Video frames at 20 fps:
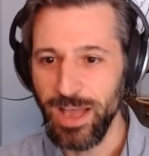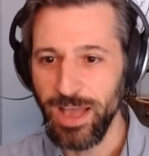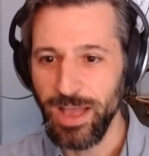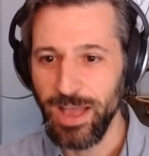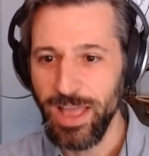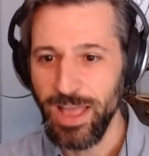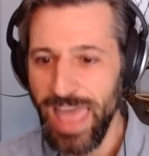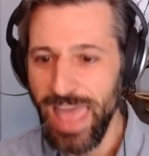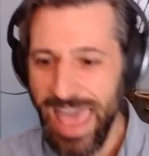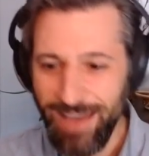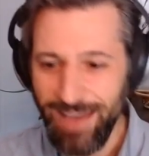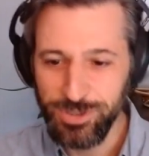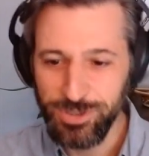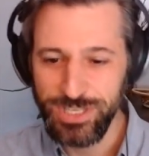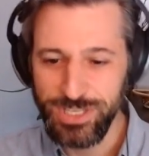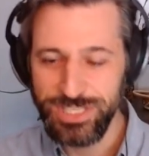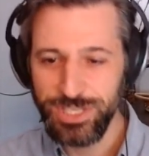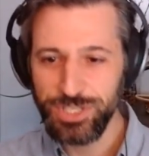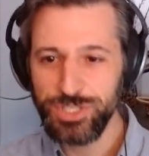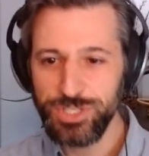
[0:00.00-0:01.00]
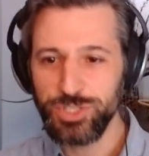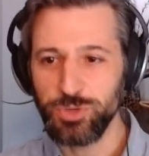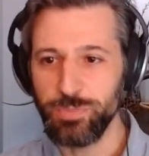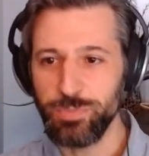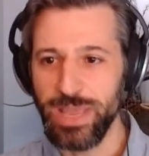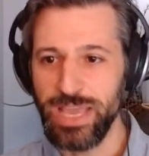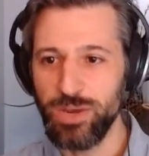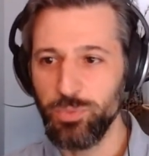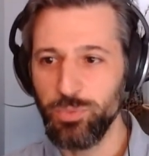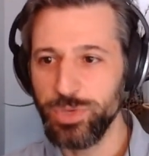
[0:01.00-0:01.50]
After decisions are
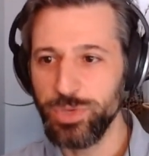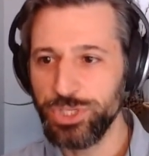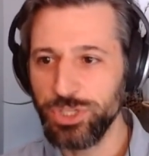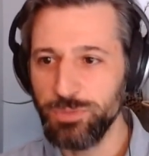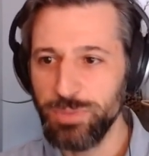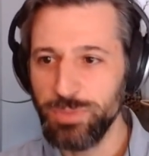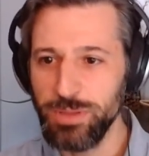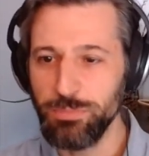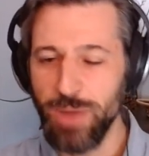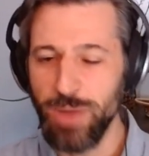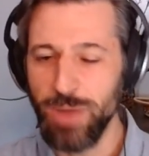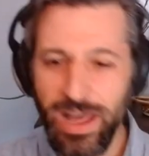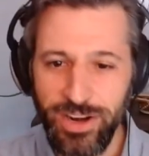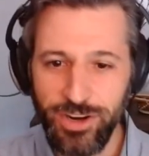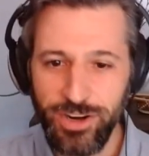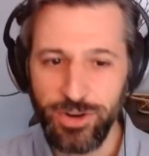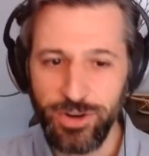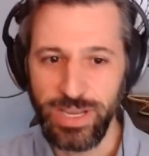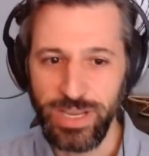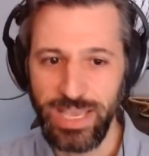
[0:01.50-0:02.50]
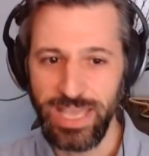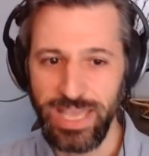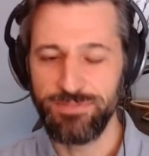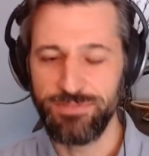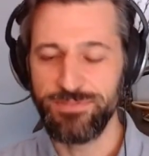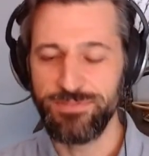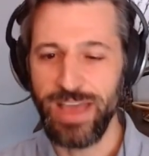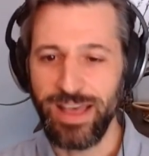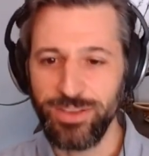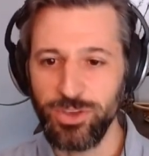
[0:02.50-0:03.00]
made, we should be monitoring and
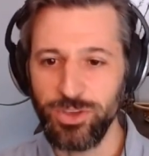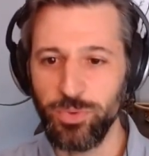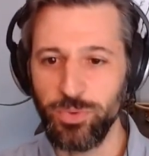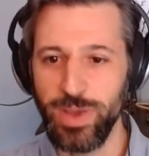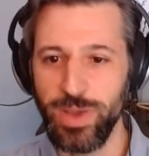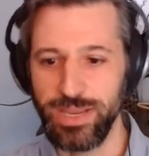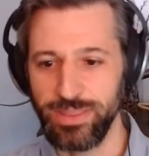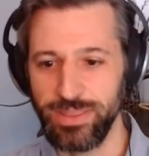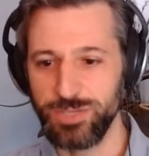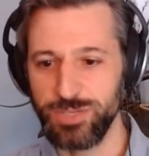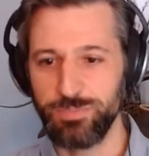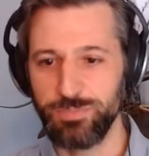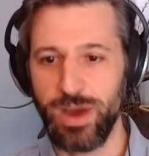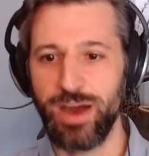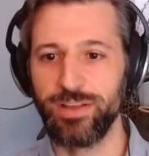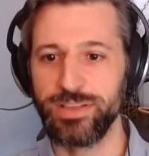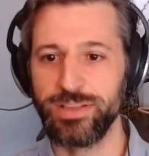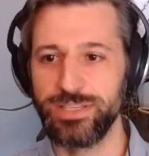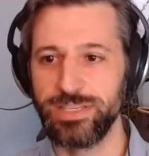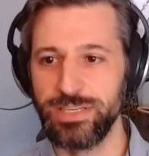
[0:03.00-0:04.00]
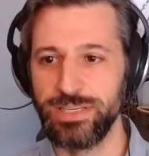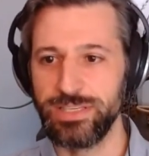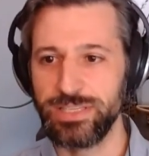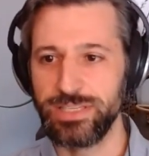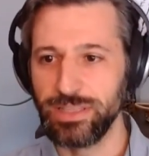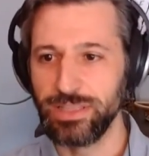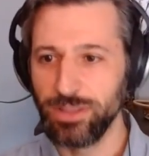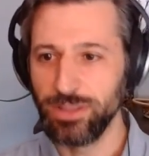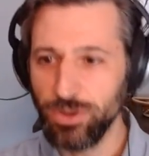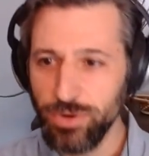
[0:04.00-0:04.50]
evaluating these
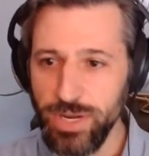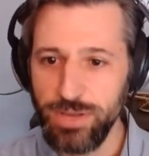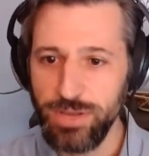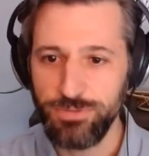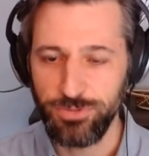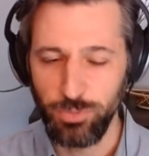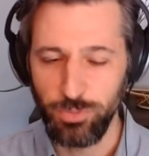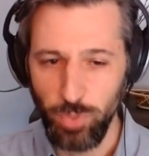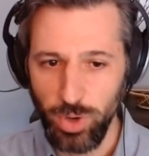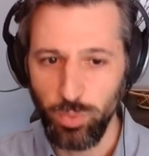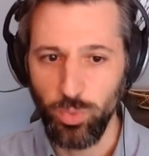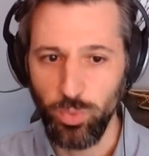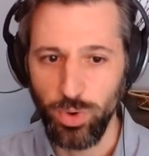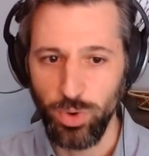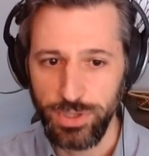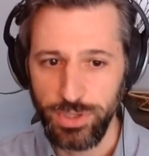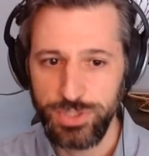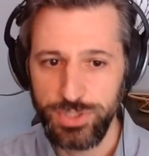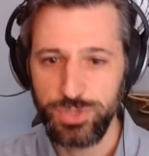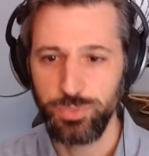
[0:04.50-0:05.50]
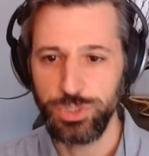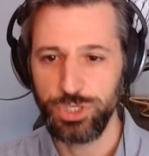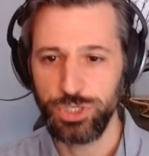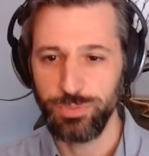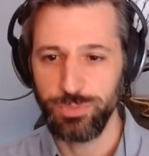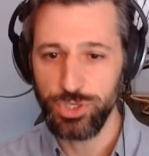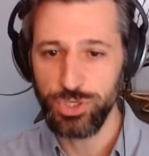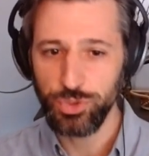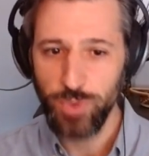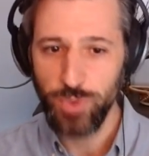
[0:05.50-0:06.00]
policies and learning from what works. We
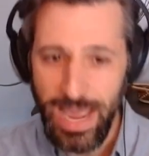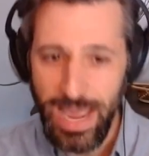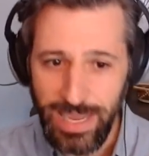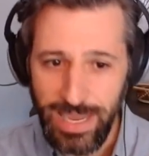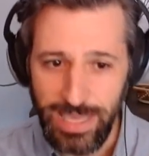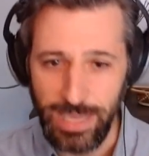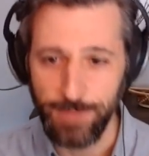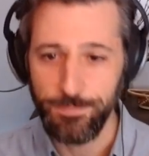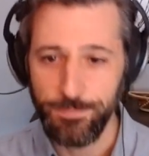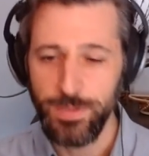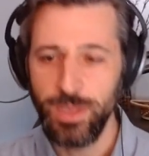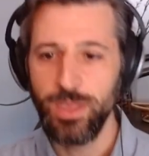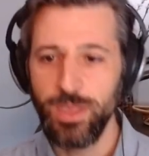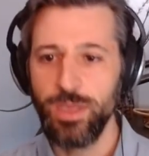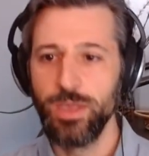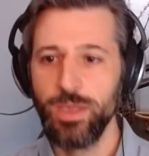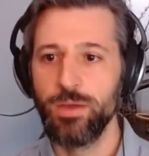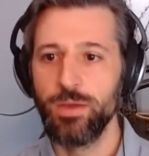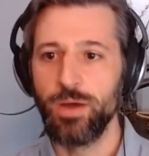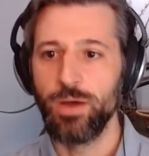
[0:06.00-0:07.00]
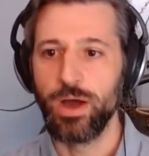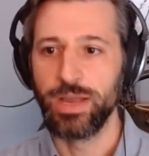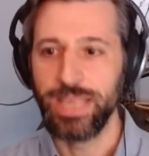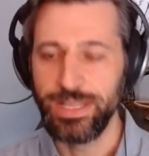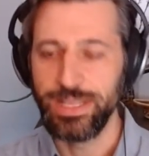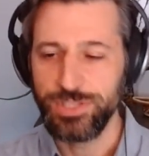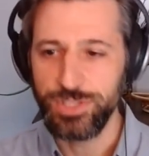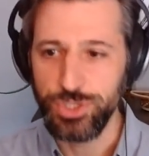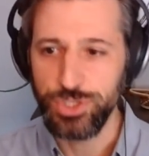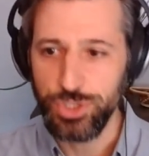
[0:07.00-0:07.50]
should be tracking
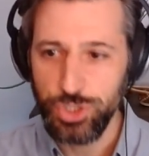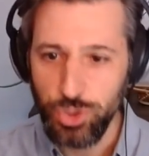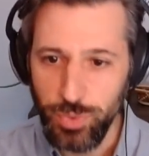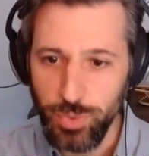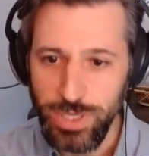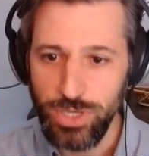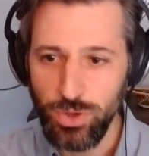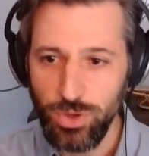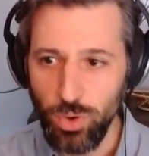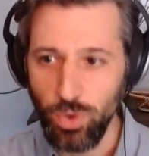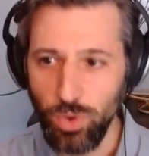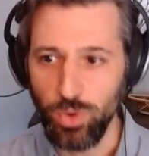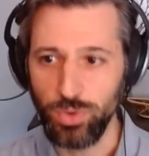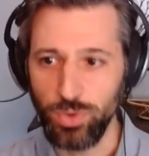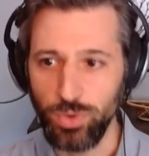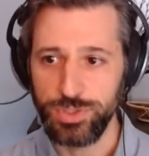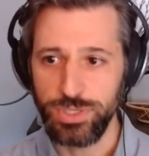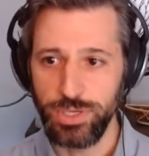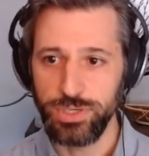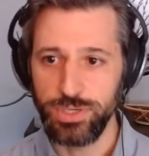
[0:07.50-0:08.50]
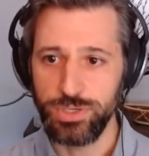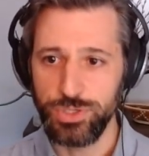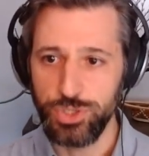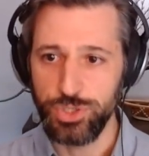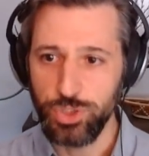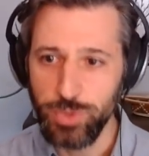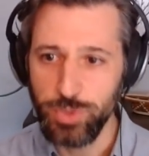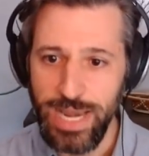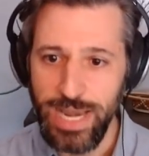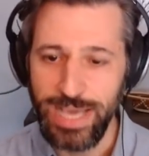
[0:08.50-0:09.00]
against discrete goals,
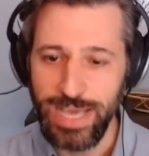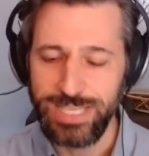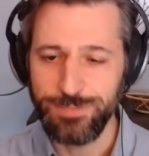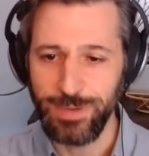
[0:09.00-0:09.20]
discrete